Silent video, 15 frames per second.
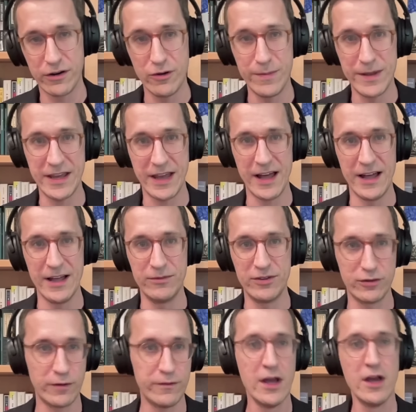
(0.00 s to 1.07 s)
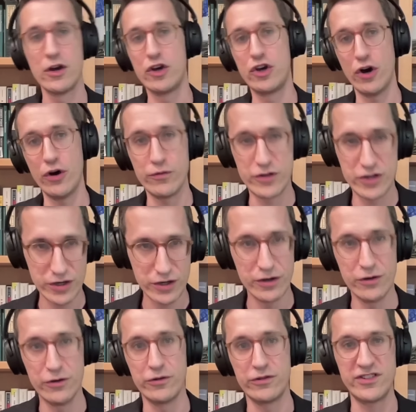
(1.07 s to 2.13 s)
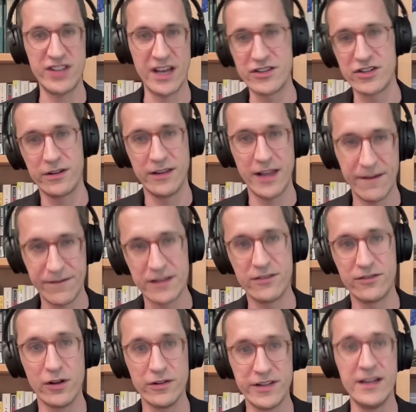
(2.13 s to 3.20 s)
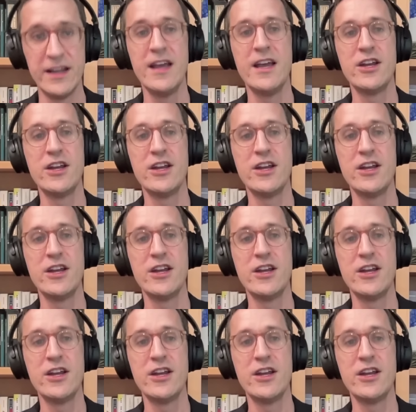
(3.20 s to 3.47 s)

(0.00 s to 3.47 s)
who becomes sort of go to center left consultant.